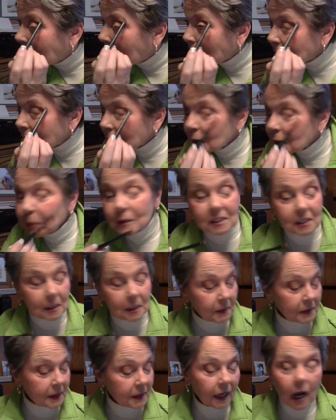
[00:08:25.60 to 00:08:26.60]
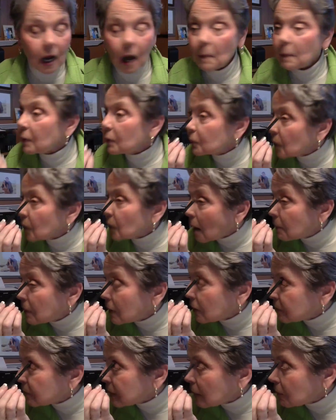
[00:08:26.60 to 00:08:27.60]
I'm going to put some of that up
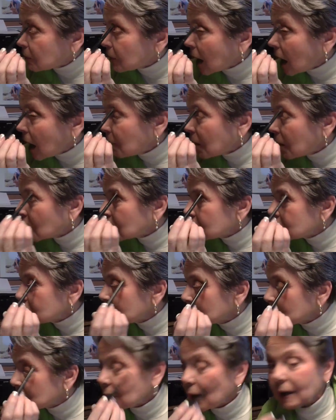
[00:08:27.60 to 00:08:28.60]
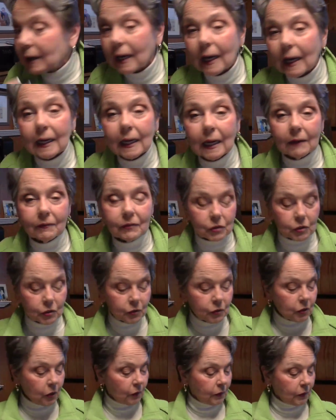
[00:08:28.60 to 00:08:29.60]
above my brow bone too, so I kind of have a
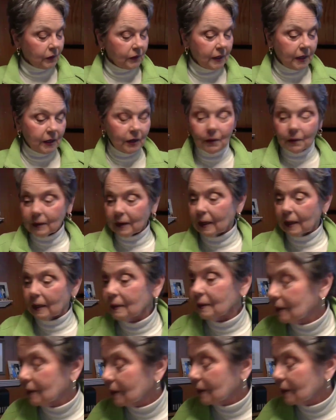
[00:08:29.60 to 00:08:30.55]
two-toner thing going on.